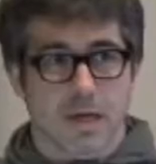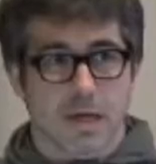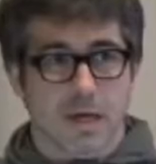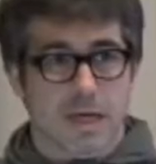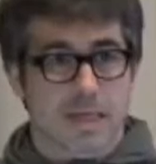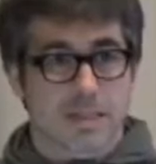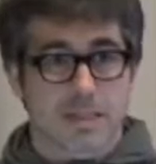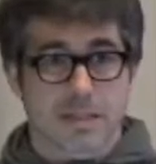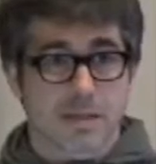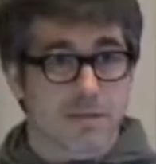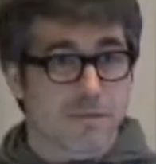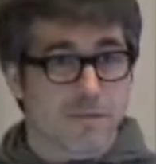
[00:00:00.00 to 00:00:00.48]

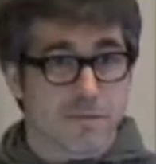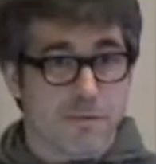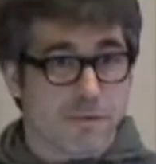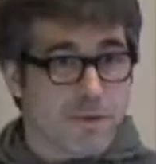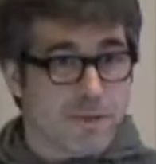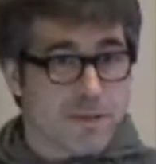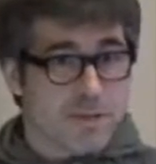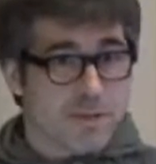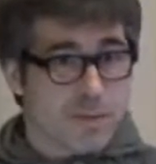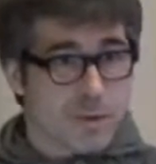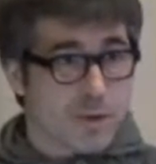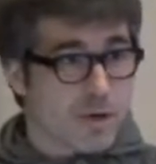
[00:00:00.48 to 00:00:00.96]
as if
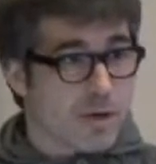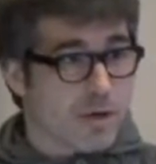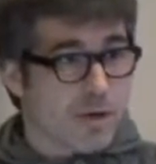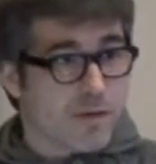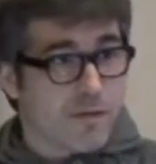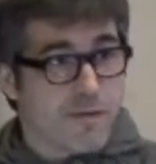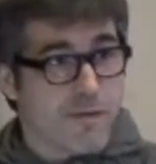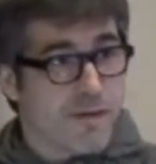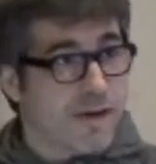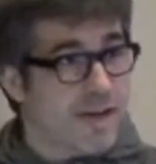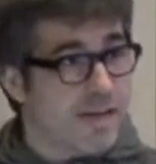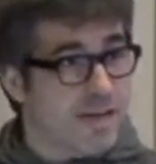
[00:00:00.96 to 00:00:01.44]
it's
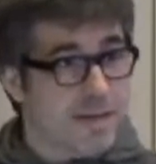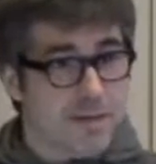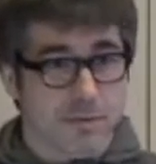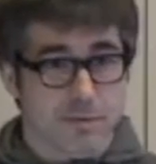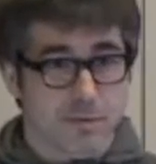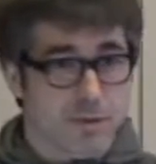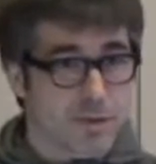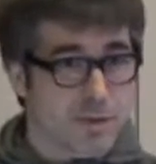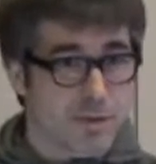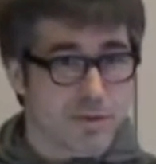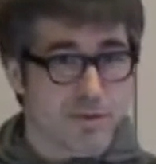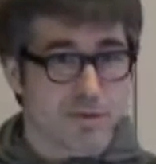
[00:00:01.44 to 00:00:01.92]
working fine,
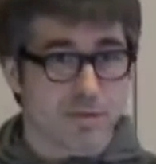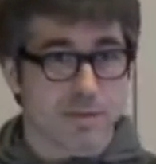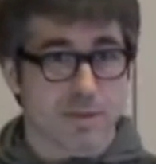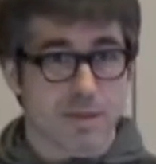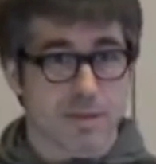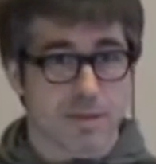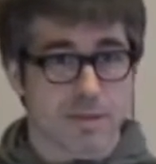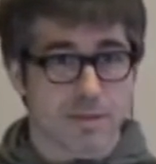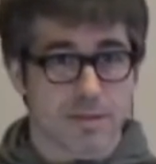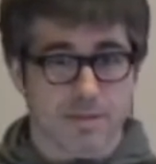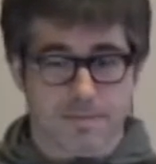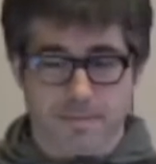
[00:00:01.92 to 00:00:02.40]
just use
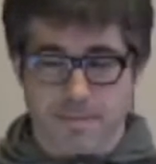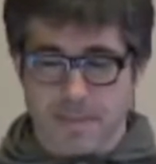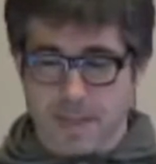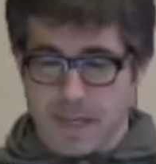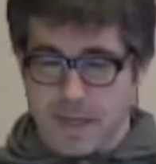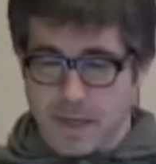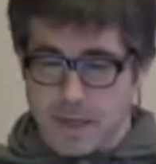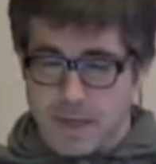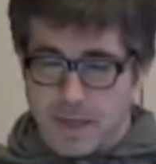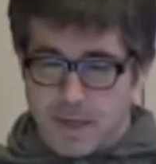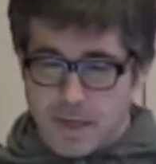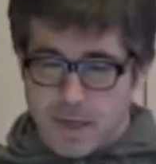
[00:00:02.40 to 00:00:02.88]
it.
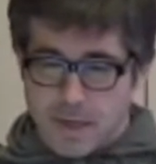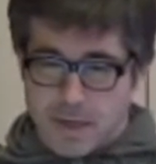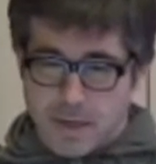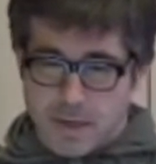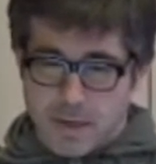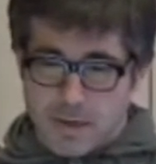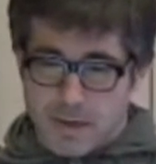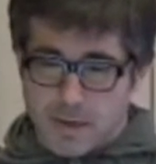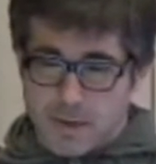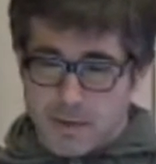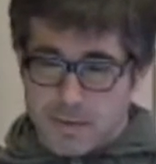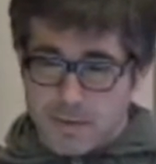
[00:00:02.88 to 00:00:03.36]

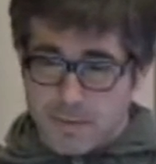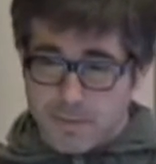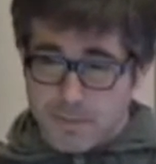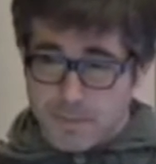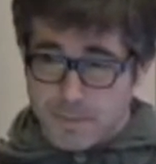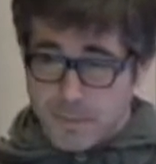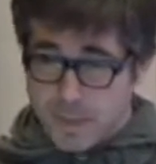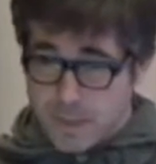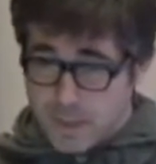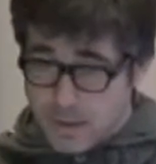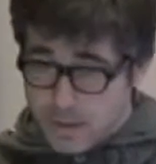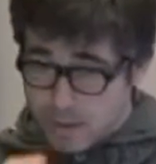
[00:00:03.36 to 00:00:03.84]

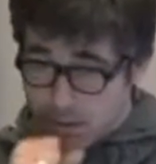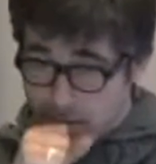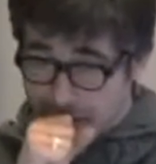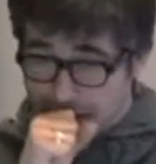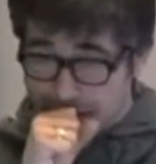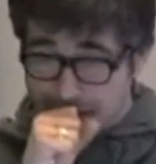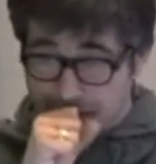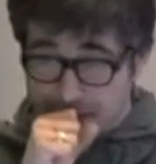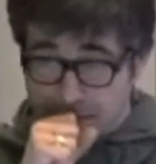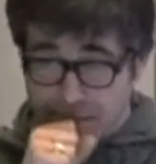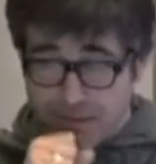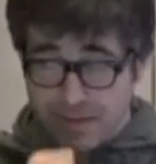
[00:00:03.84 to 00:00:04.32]

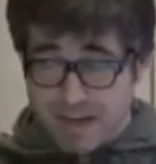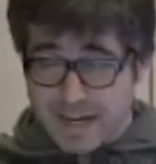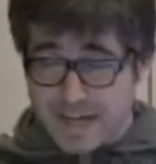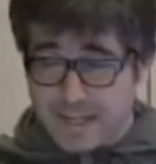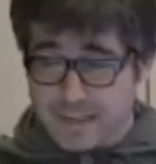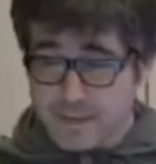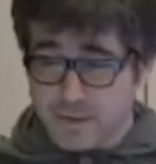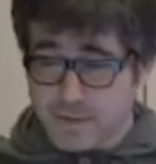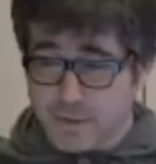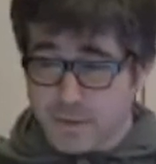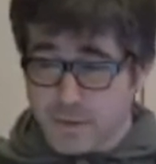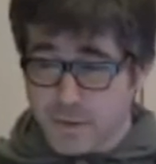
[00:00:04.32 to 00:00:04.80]
And in
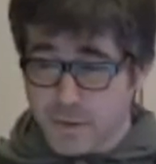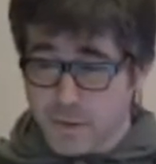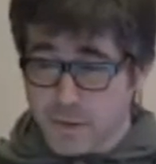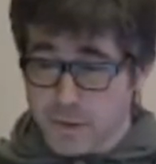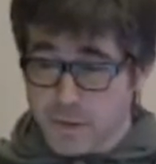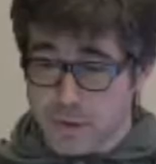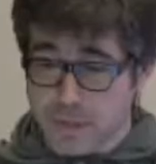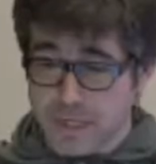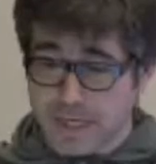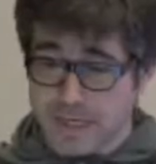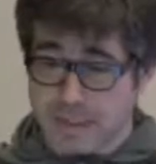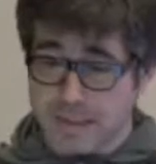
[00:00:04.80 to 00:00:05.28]
fact, if you
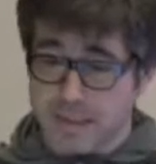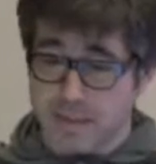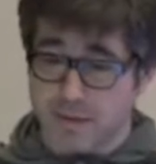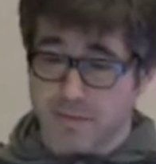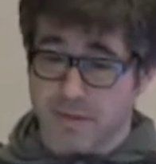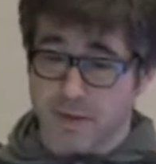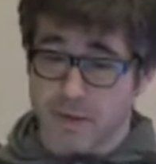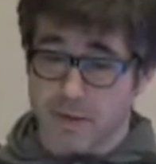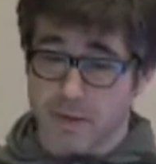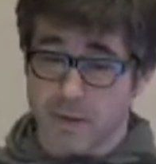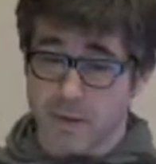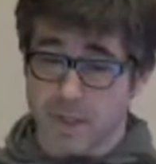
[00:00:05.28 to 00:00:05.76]
look at
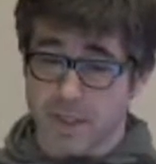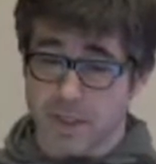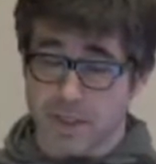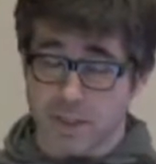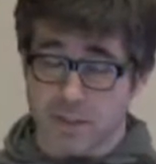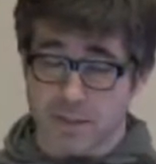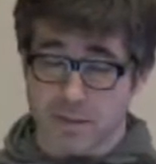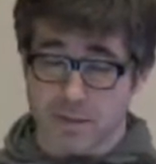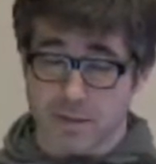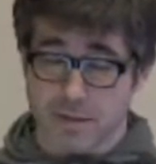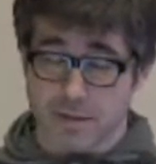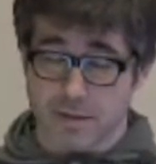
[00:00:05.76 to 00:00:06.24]

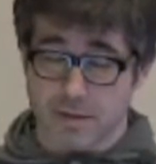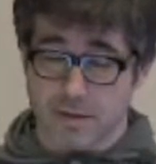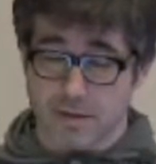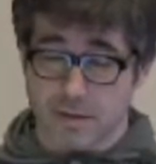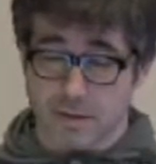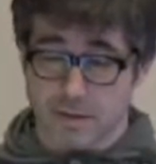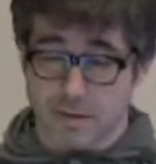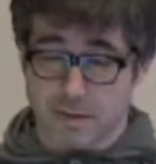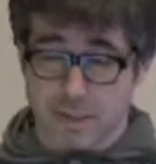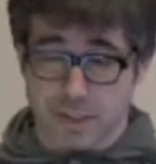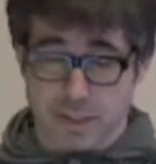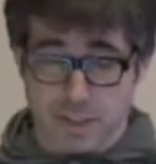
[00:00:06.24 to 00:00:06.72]
evaluation
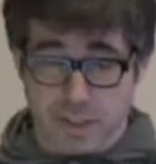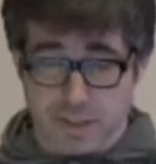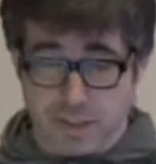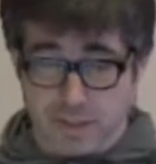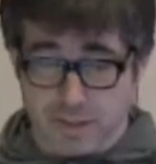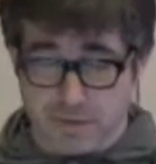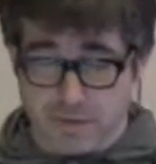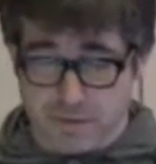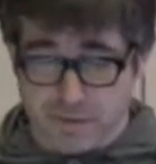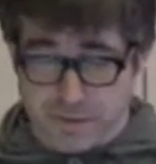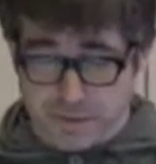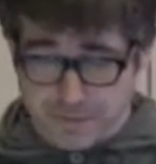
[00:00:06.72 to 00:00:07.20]

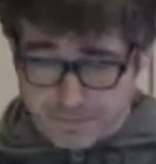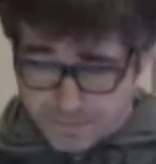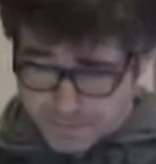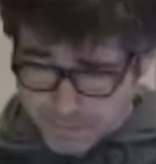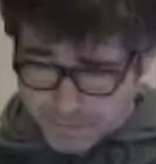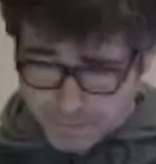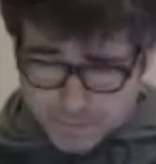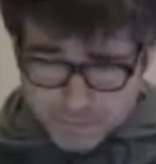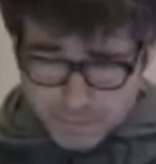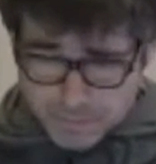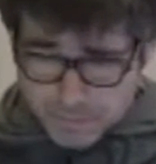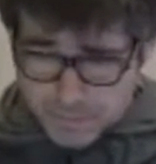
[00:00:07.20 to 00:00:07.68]
initiatives,
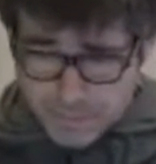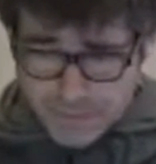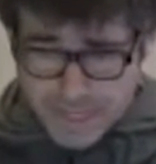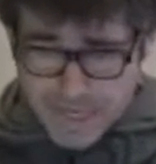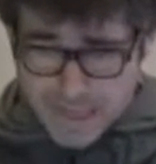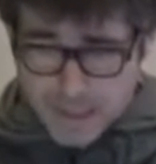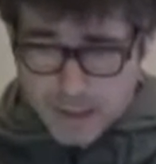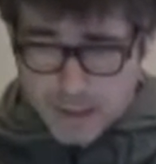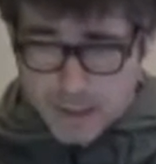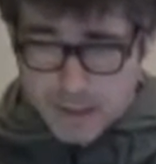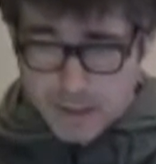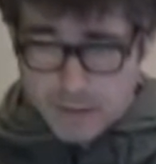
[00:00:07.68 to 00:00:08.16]

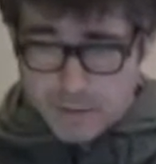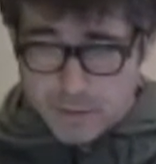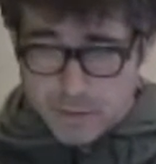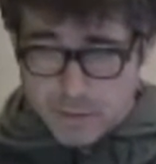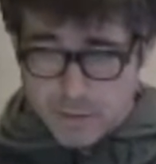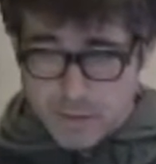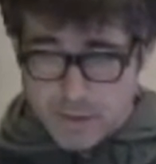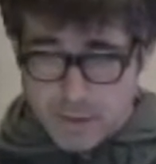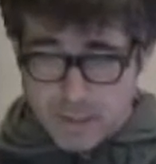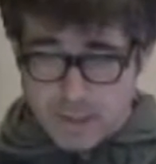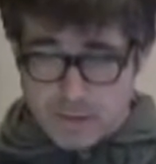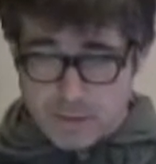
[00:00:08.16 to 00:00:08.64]

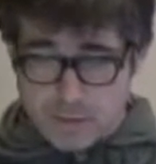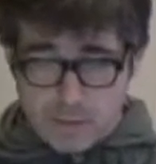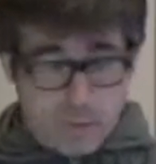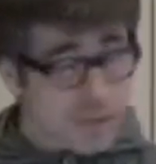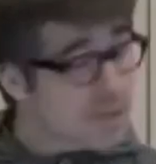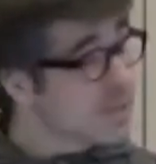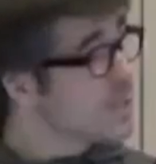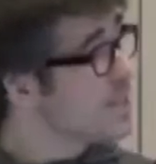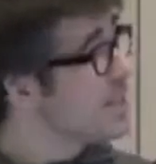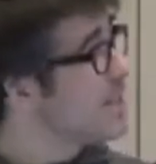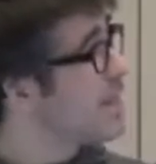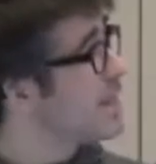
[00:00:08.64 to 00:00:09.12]
you can
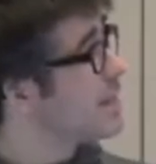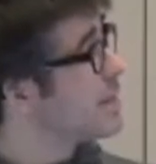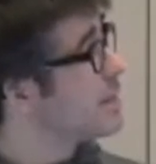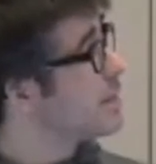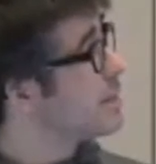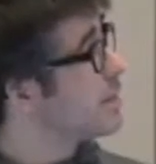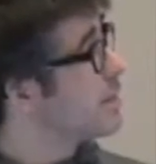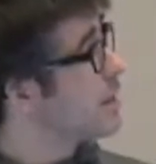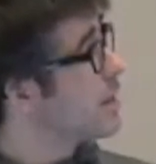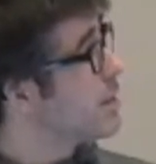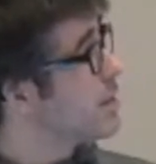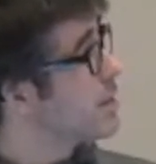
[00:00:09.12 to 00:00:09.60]
really see
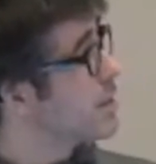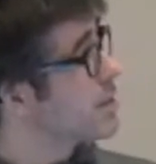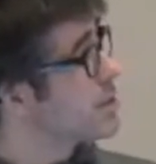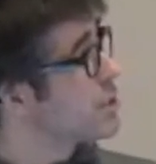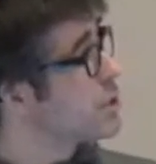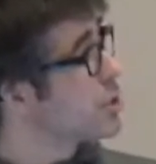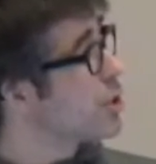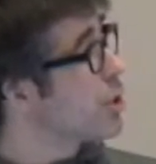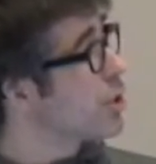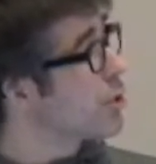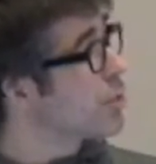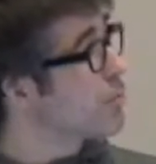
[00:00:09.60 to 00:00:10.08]
that
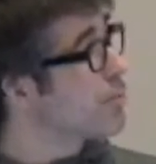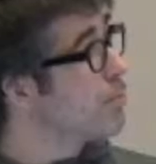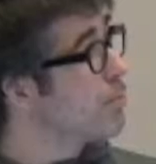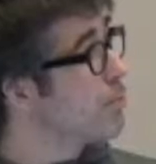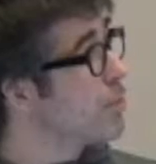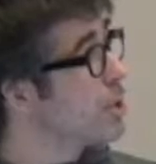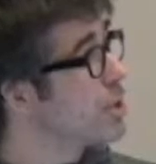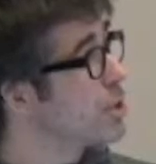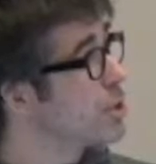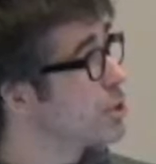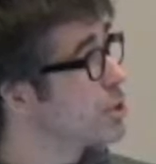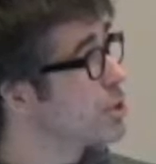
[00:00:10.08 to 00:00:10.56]
there's not
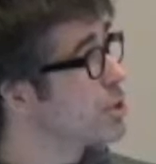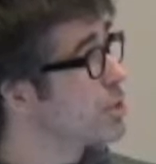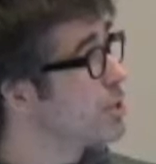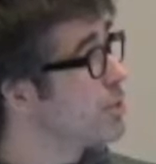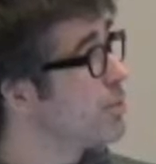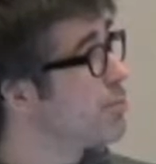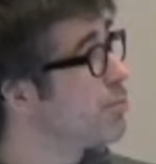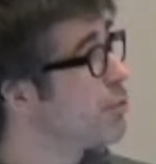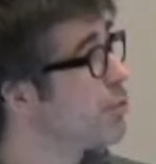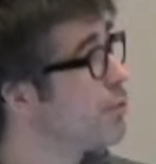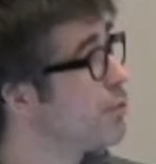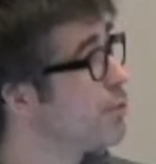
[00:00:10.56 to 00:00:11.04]
much
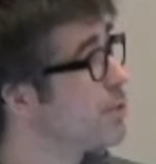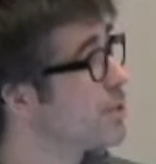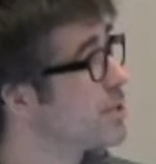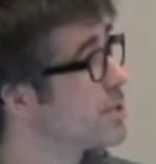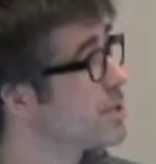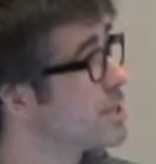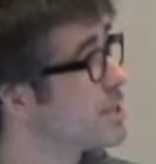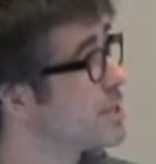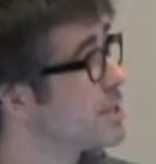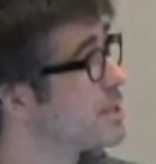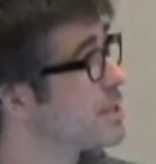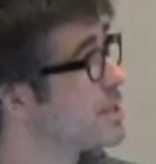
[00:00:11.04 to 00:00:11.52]

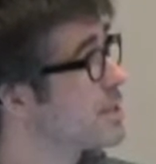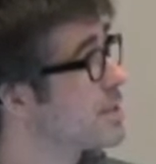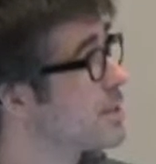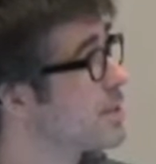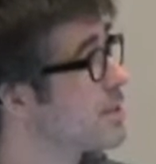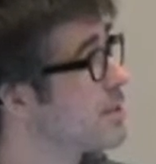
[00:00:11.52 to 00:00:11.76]
improvement since